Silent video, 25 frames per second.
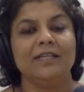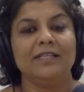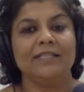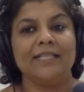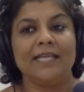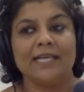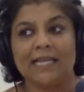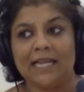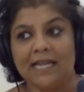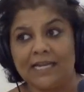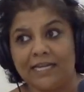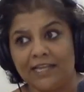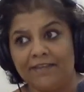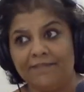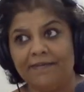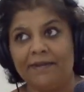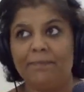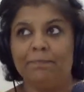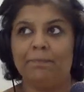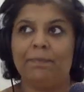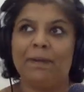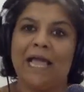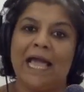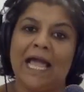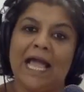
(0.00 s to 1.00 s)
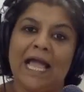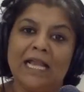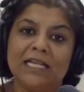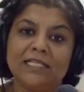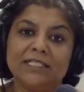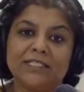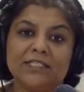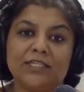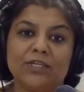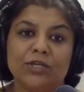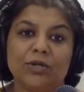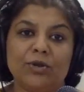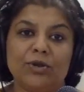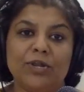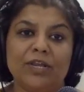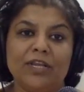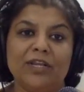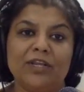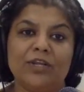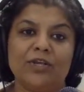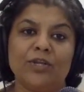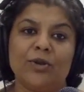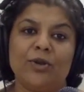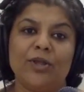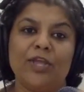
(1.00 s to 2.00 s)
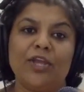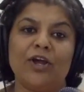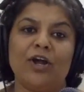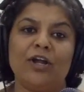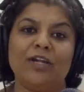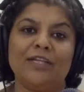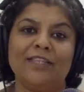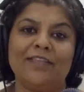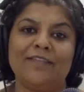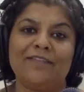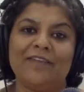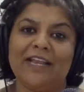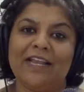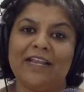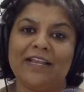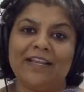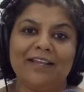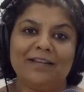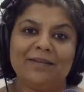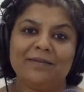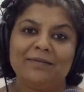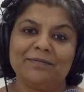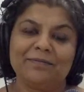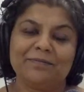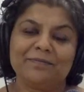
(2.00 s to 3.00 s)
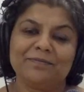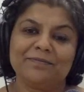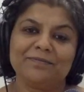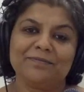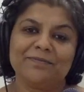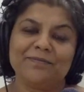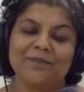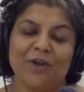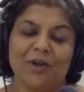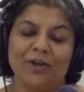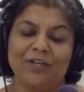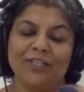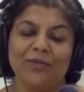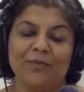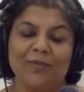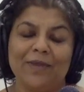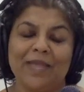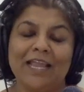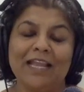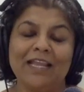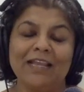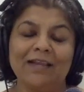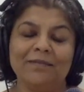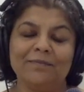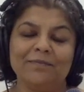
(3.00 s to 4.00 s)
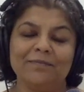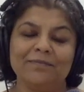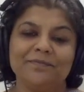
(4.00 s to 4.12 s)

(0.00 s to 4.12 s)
There are even plants growing, growing on the whale, on the whale.